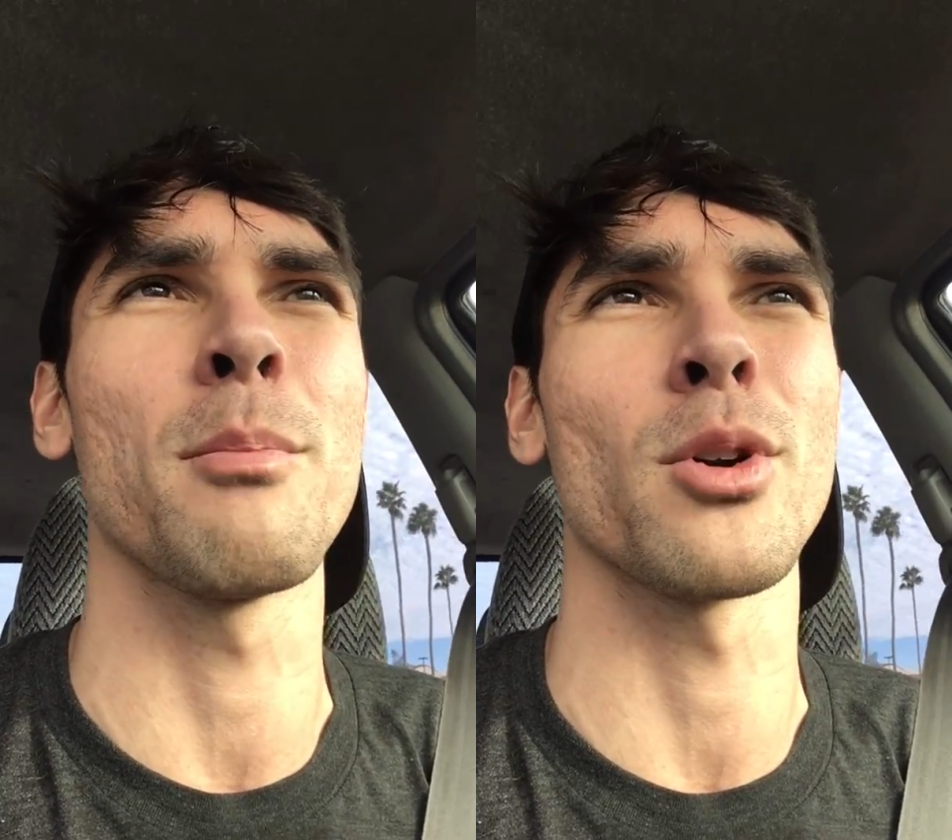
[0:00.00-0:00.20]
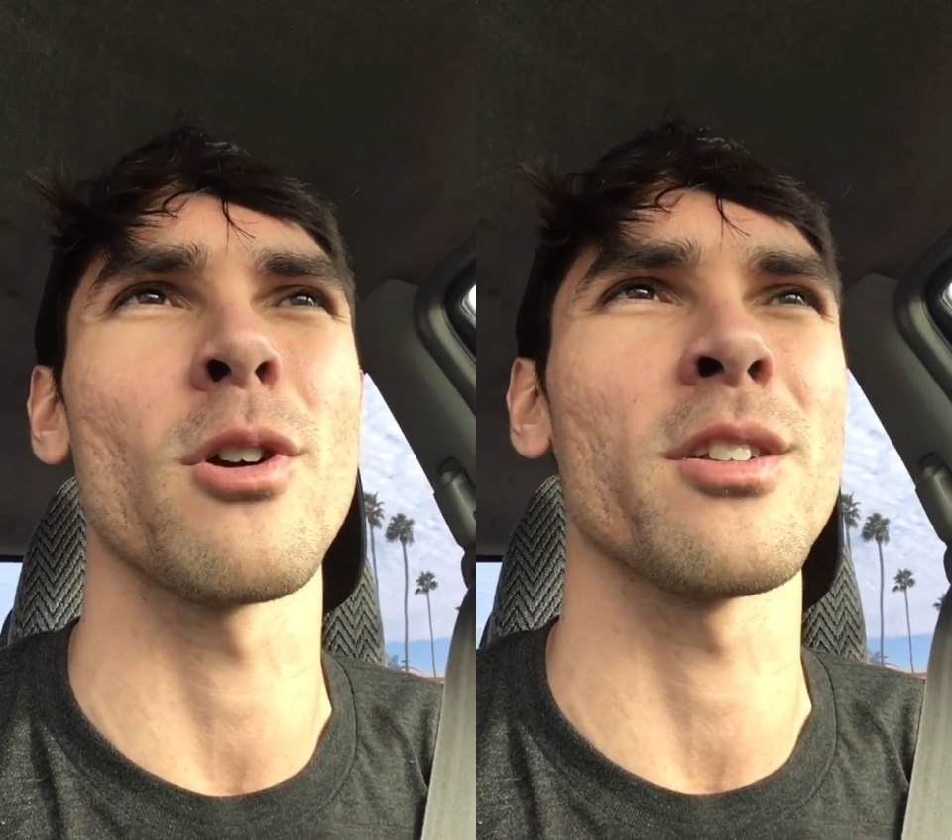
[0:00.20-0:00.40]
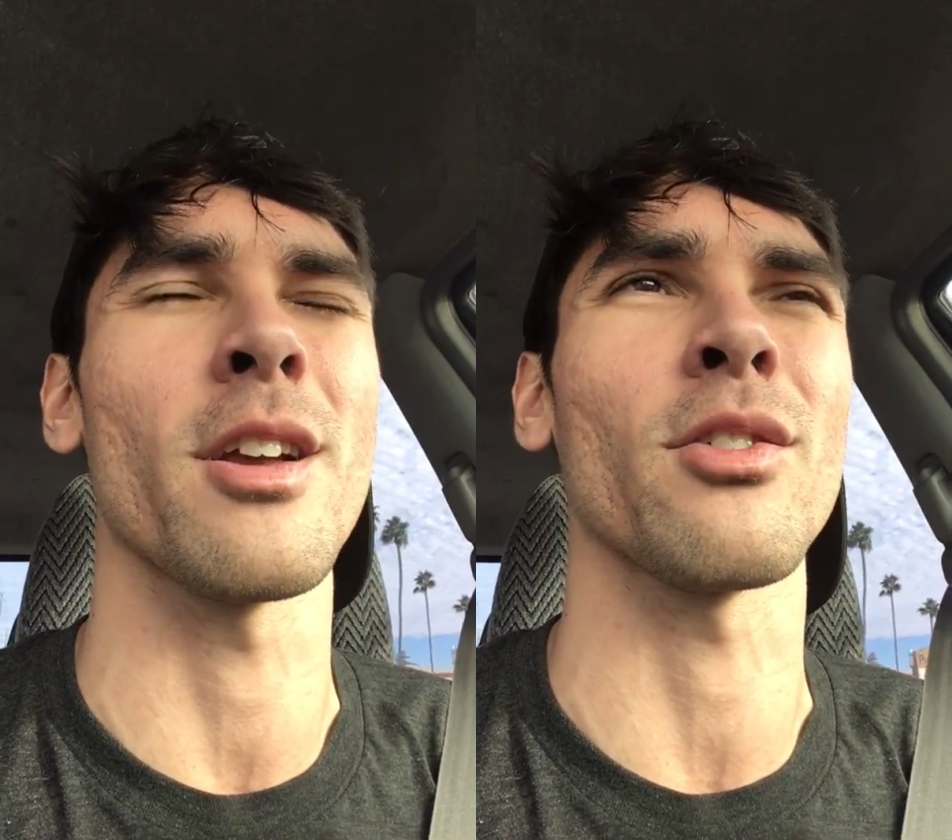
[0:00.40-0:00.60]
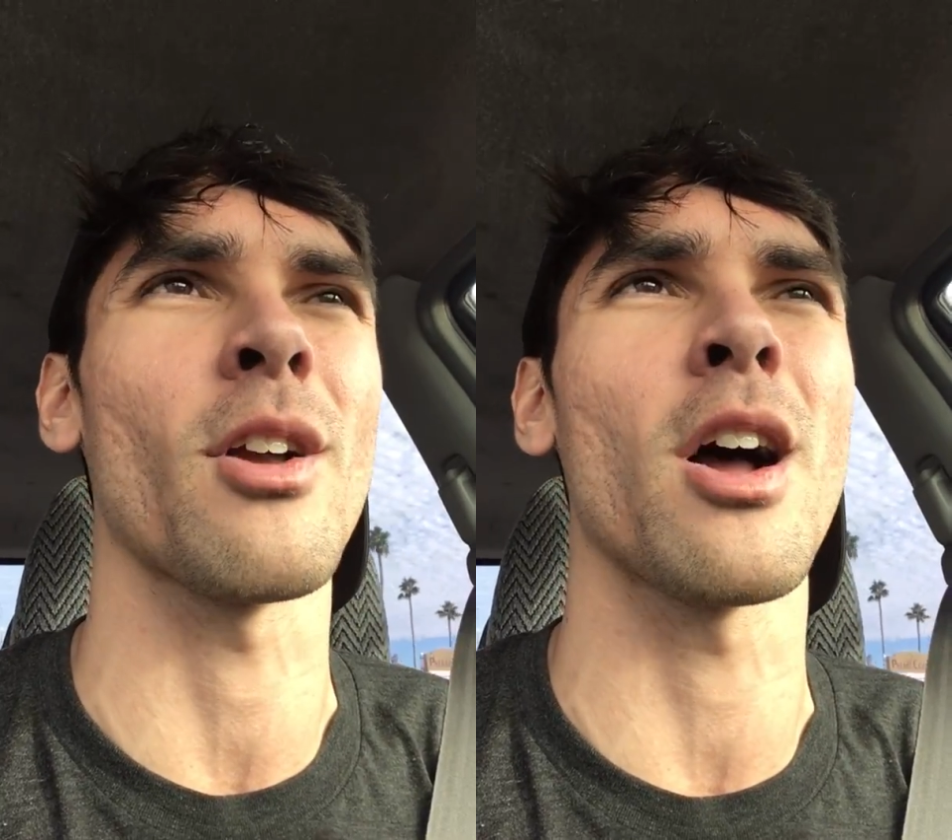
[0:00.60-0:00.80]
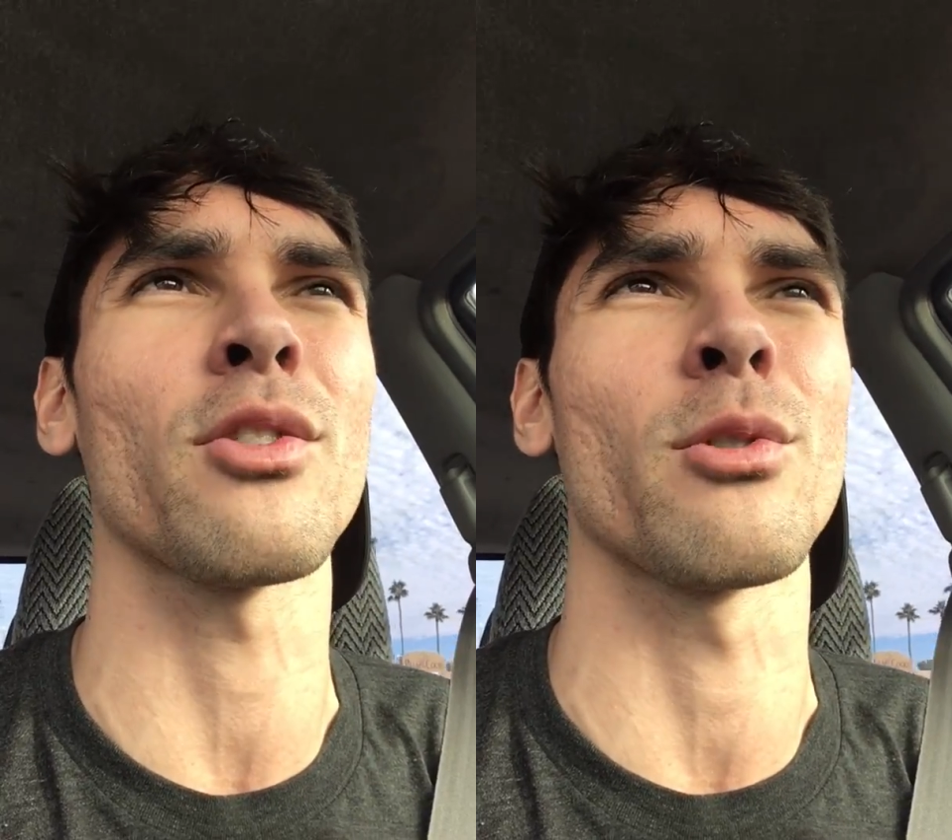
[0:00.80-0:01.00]
put her on
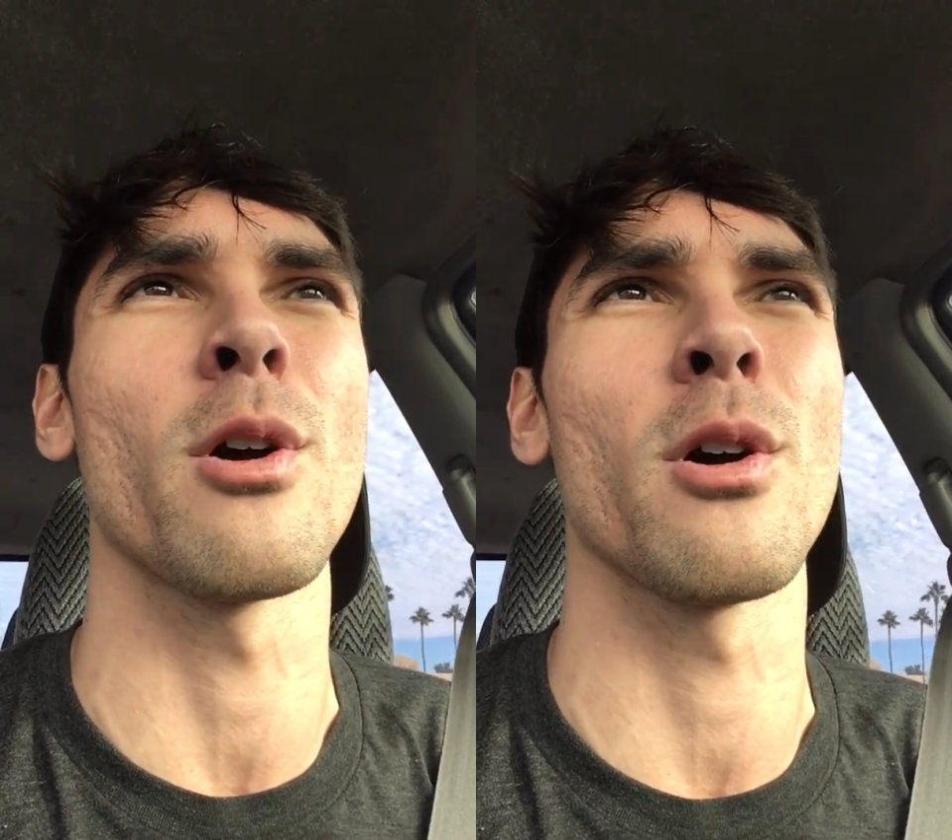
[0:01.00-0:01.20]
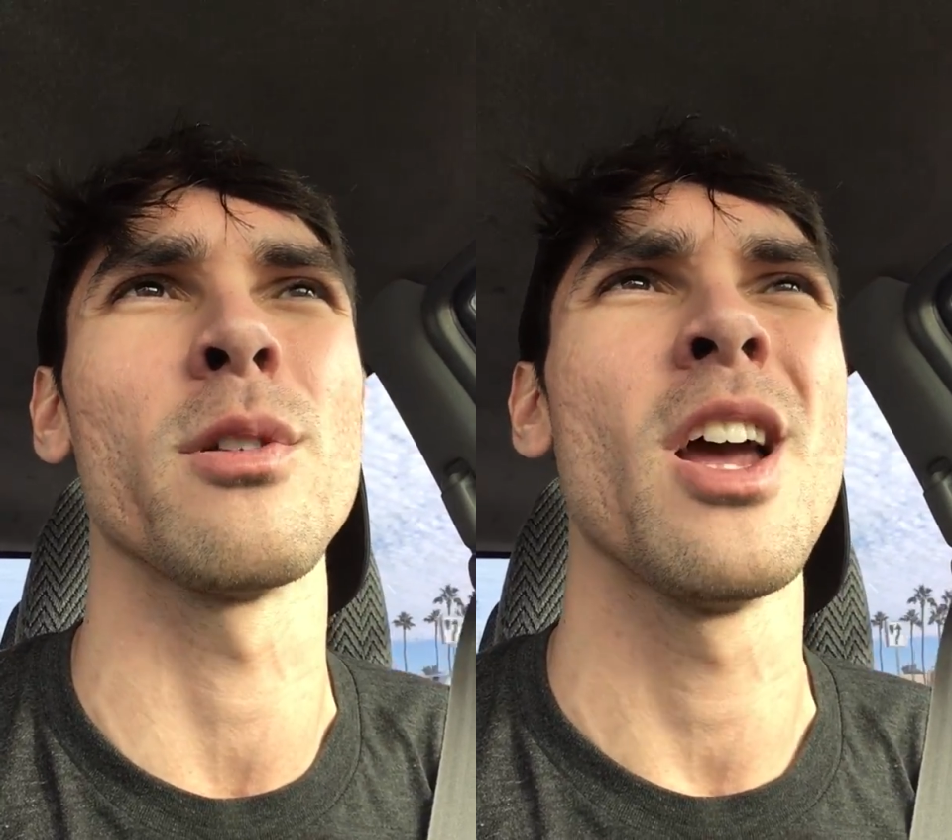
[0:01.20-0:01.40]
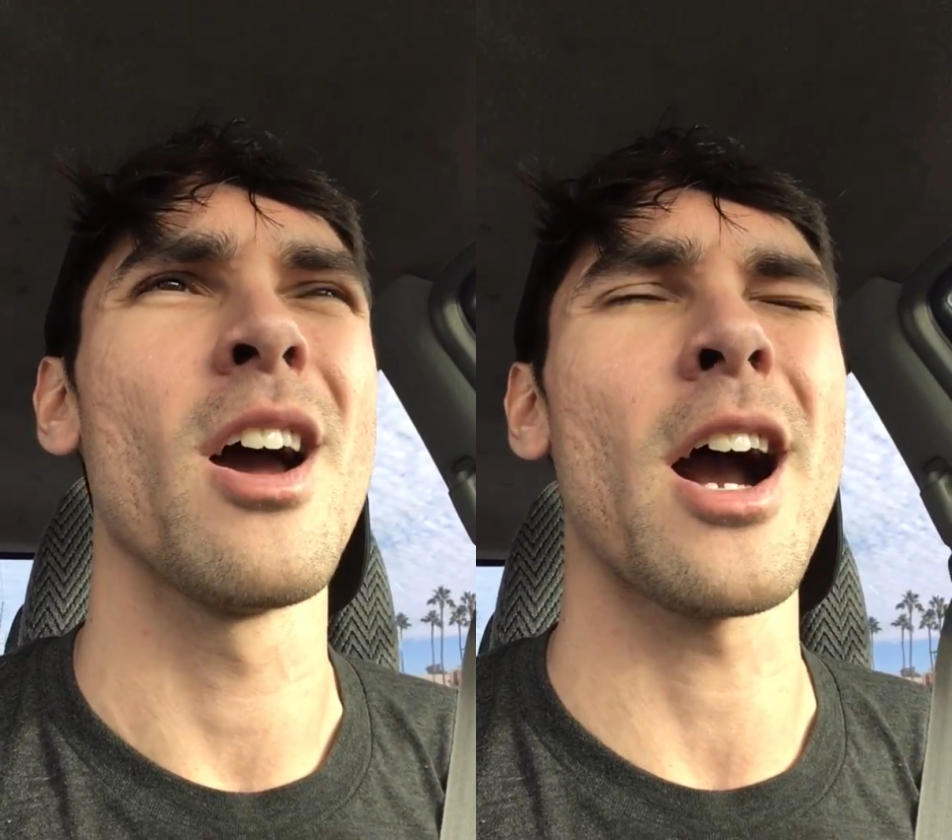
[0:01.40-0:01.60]
testosterone,